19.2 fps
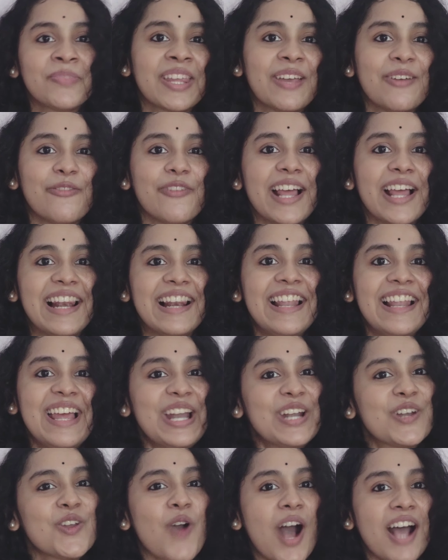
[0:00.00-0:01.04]
Well,
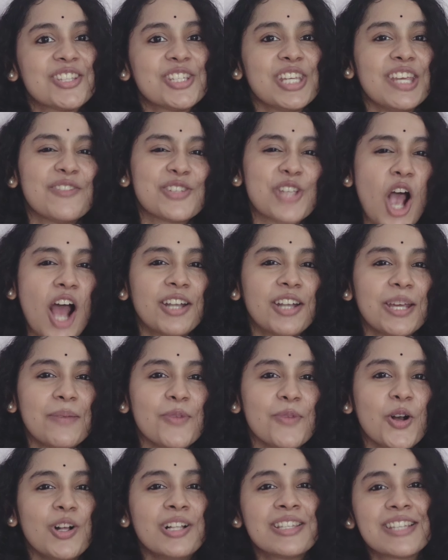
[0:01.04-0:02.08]
to achieve short-term
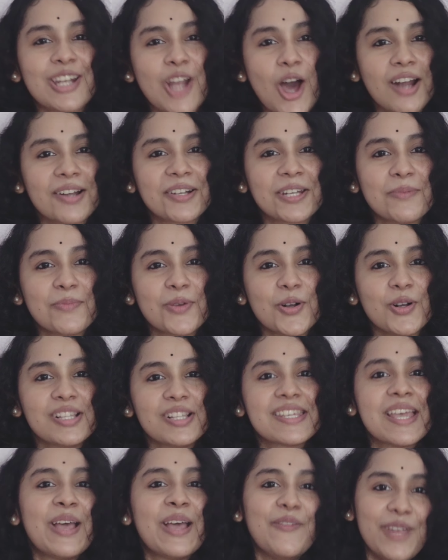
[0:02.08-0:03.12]
goals and long-term goals,
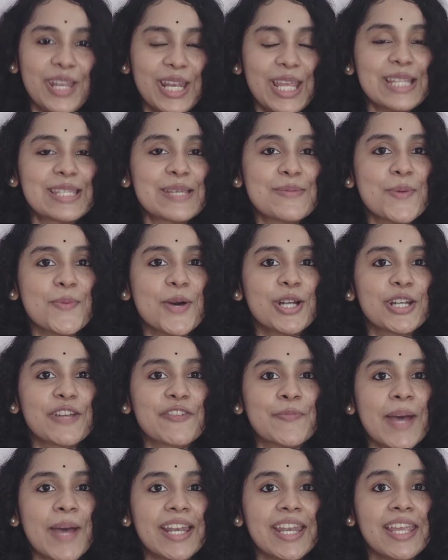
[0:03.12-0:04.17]
we need some amount of
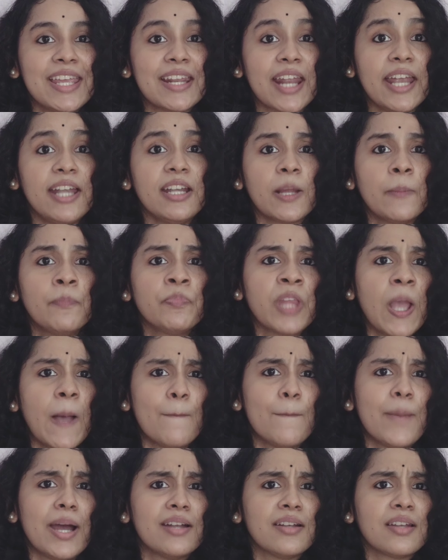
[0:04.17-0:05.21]
money, right?
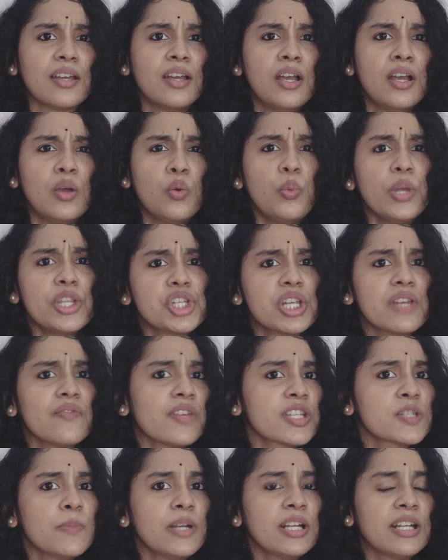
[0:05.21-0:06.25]
But which
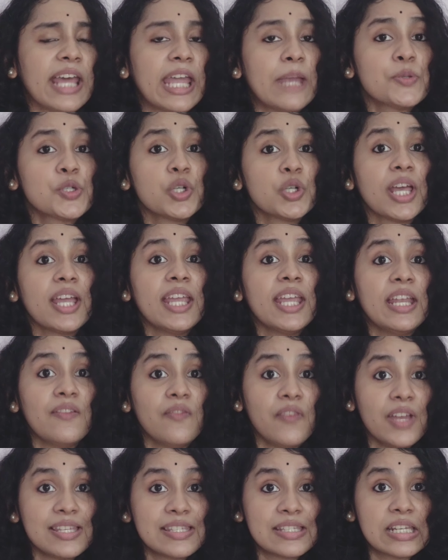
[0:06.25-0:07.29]
investment type should I
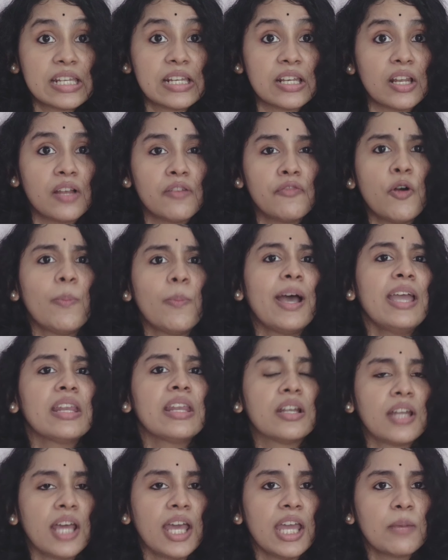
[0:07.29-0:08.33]
invest in for my
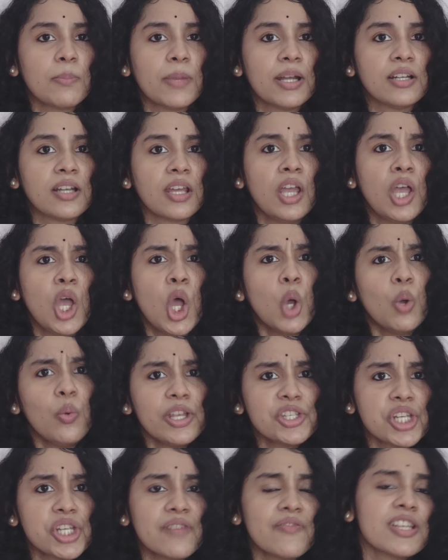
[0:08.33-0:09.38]
retirement? Which
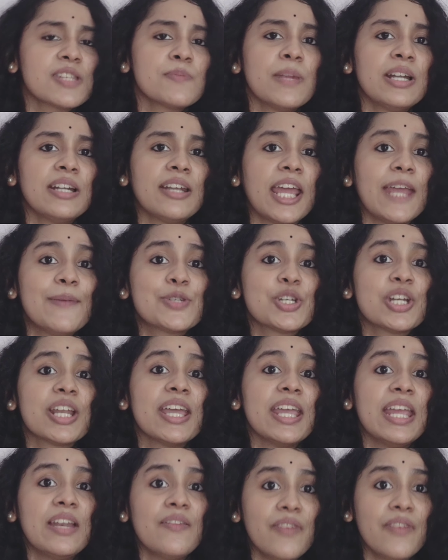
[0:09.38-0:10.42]
investment type should I
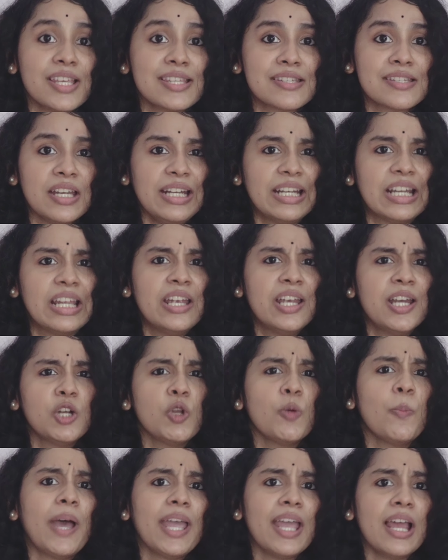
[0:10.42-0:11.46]
invest in to
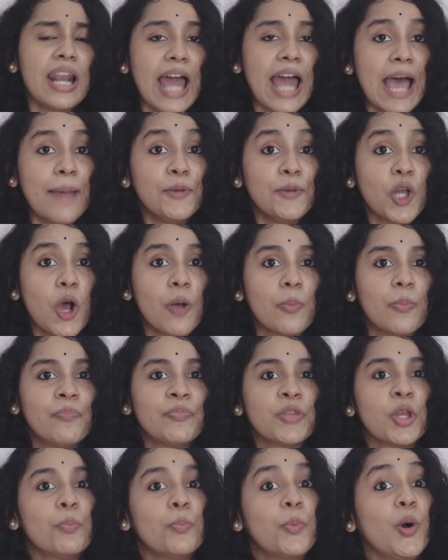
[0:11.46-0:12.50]
buy a laptop?
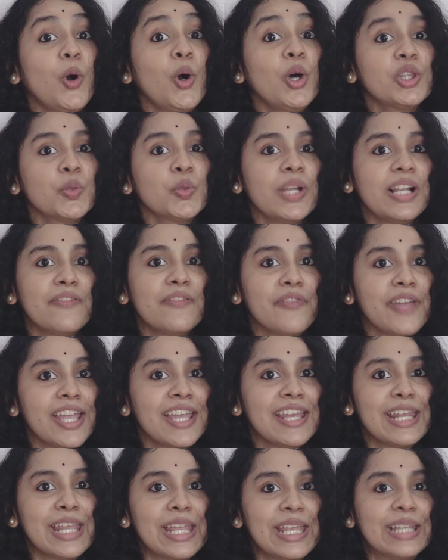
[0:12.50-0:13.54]
Both will
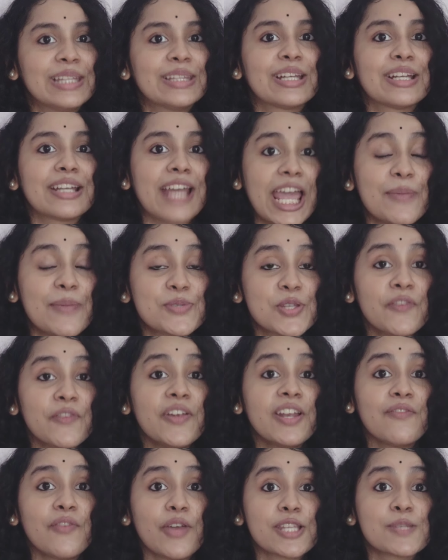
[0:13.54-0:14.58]
vary. The types of
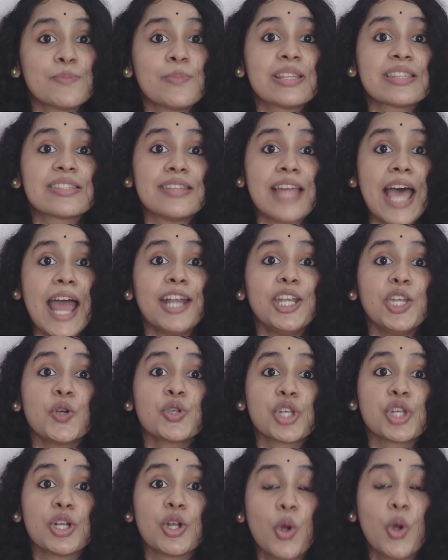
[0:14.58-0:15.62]
investments that you
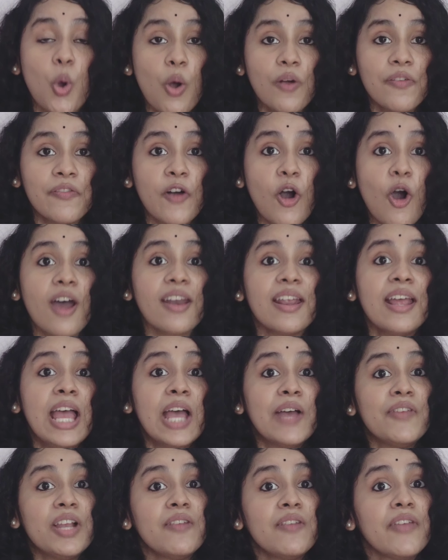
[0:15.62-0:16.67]
should go for
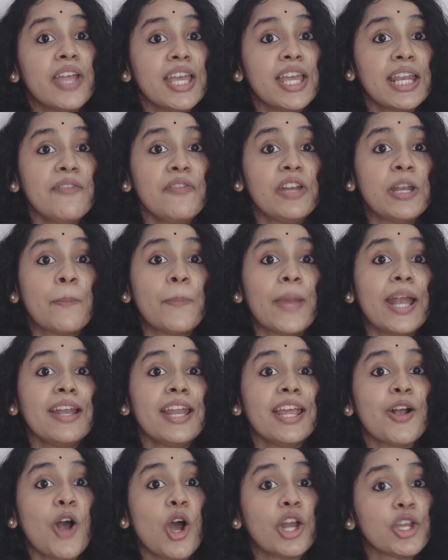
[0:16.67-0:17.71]
will vary
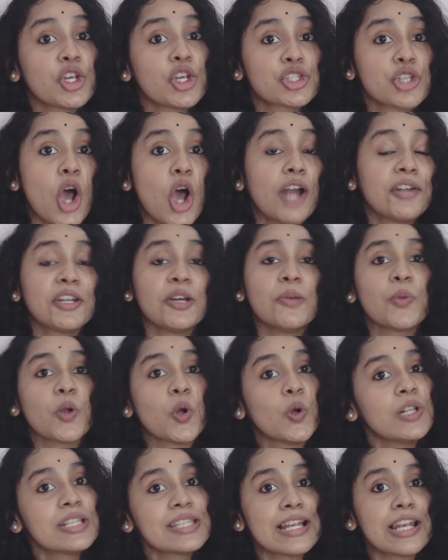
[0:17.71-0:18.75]
depending on your short-term
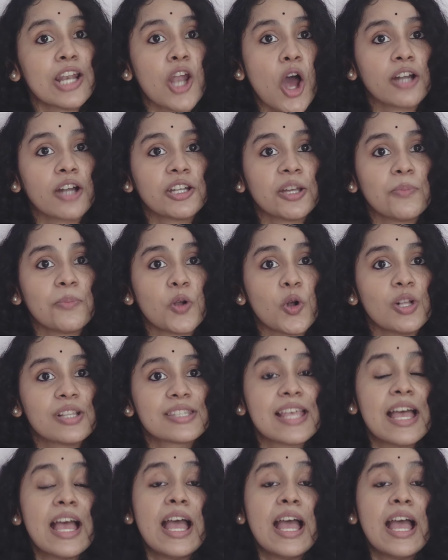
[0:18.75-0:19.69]
goals and long-term goals.